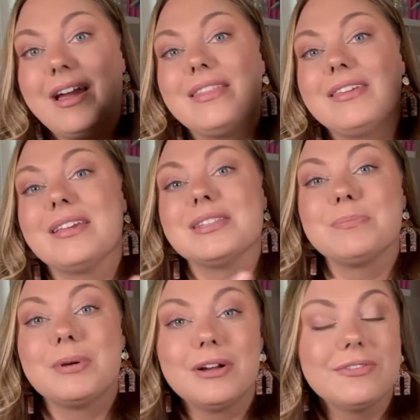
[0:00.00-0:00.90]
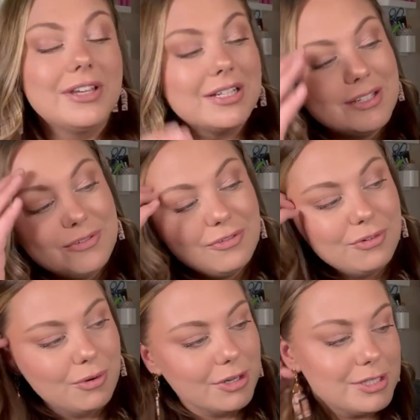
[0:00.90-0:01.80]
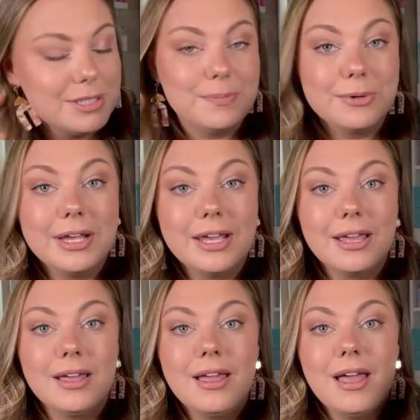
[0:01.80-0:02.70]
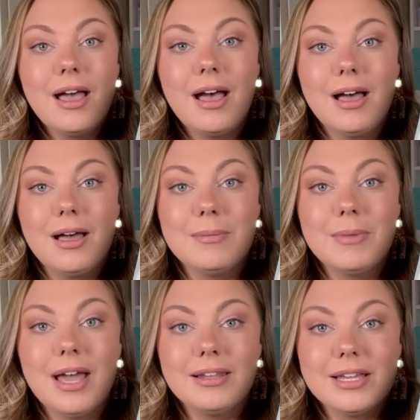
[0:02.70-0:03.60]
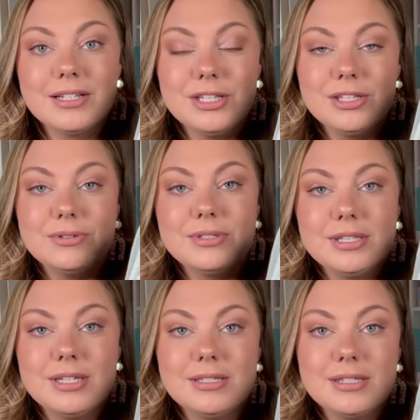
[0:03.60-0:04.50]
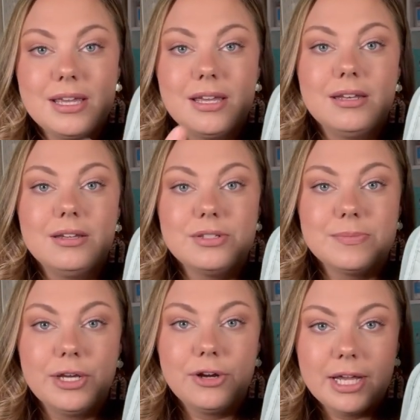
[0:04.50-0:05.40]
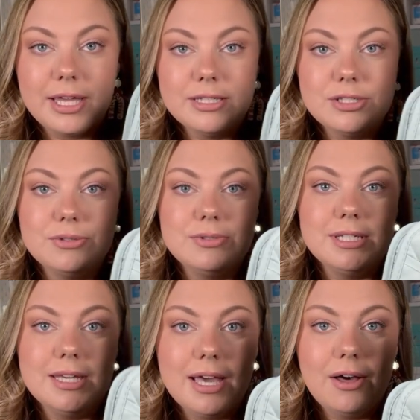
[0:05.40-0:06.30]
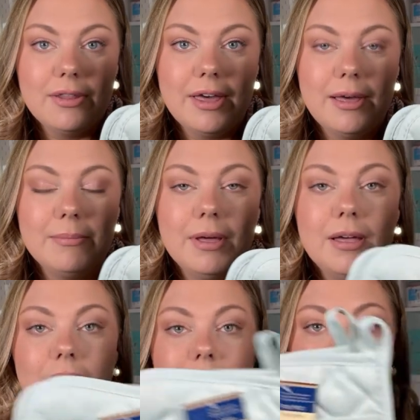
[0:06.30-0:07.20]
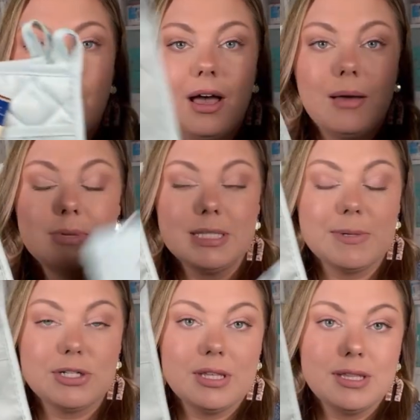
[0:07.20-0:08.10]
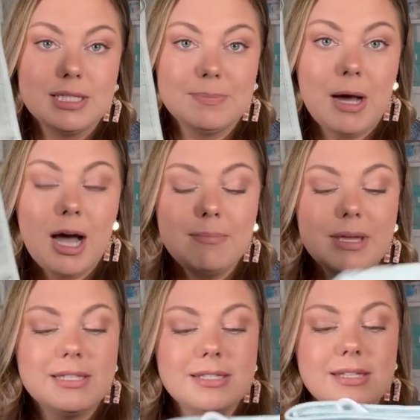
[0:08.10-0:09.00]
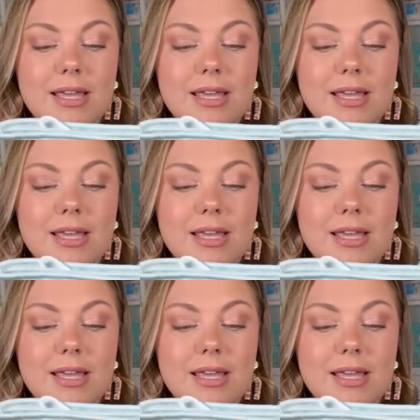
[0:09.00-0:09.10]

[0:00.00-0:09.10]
I think it's perfect for spring. Um, I like to use these and use my Cricut to decal them, um, especially these pot mitts.